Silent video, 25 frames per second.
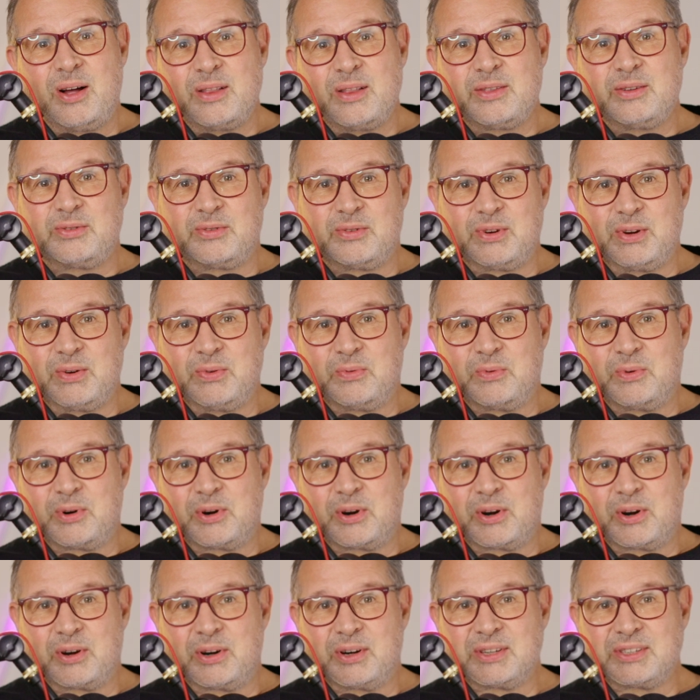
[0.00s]
the
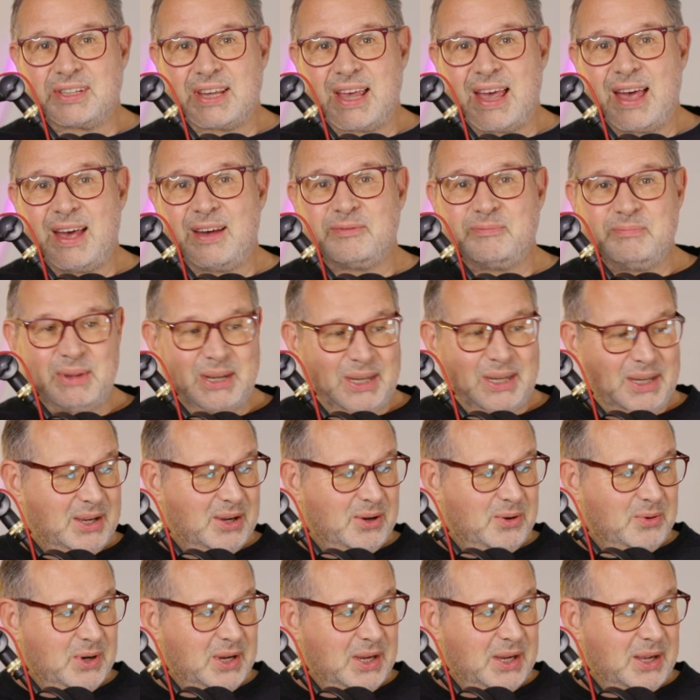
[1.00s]
rewards have been
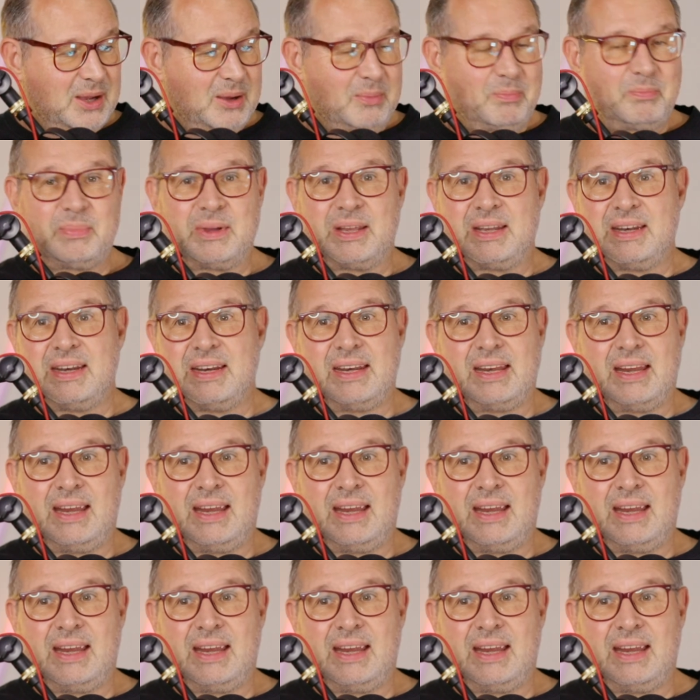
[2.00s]
going up and